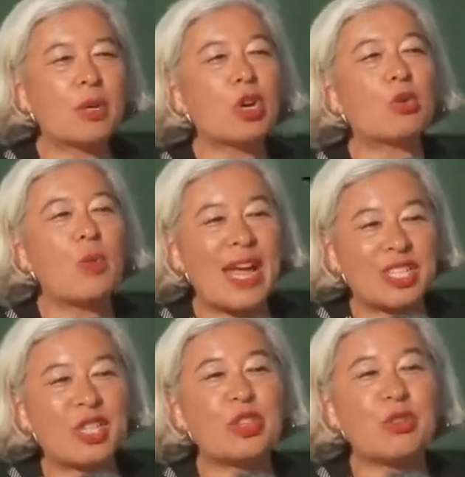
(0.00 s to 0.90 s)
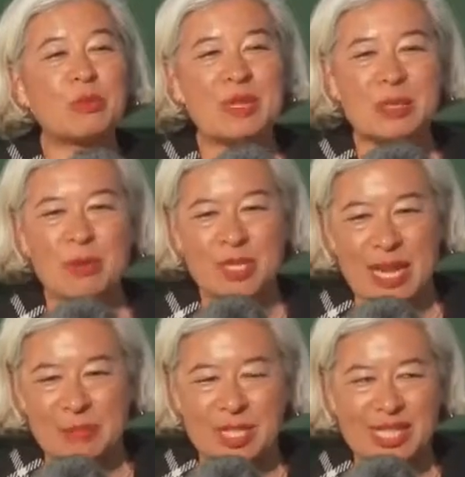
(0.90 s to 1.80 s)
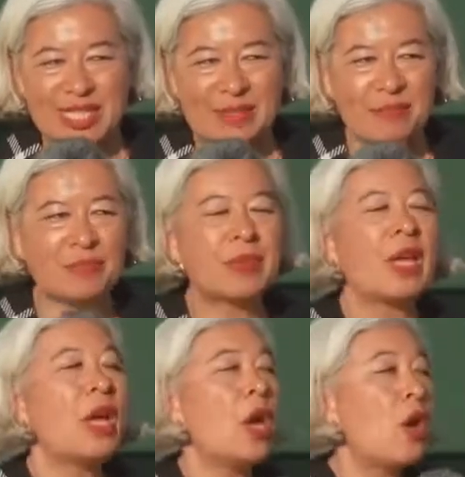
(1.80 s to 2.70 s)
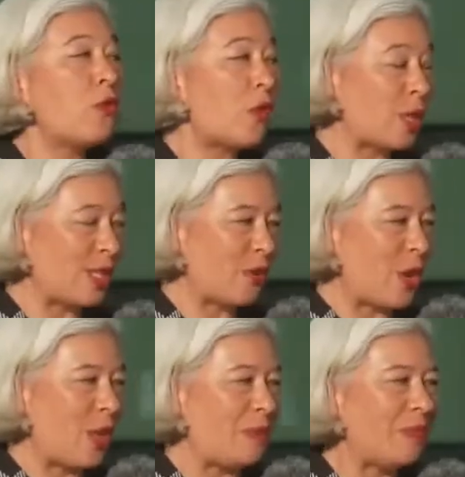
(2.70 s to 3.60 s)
correct those misperceptions. First of all,